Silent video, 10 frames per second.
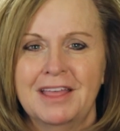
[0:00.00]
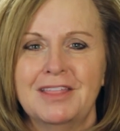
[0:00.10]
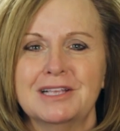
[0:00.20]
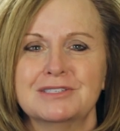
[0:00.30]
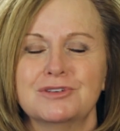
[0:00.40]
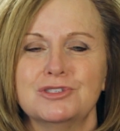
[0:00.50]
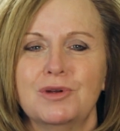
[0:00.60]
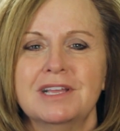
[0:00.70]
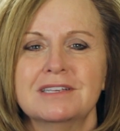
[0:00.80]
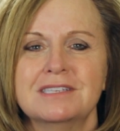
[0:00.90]
Thanks for
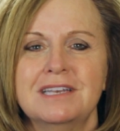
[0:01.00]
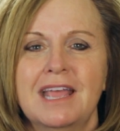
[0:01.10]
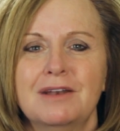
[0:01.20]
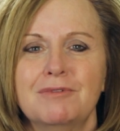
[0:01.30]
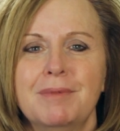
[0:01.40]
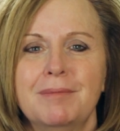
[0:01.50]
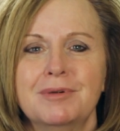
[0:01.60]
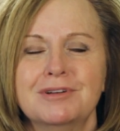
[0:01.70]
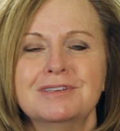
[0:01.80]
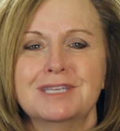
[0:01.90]
joining us today, and
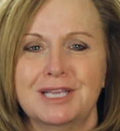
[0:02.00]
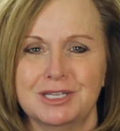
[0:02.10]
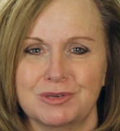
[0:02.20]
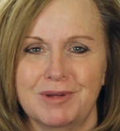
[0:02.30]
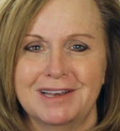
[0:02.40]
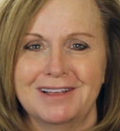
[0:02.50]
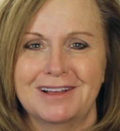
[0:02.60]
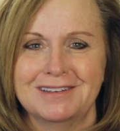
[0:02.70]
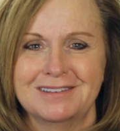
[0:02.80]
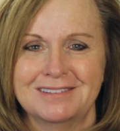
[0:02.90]
remember to get your mind
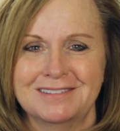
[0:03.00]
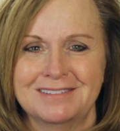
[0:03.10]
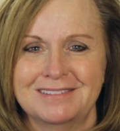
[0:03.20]
on.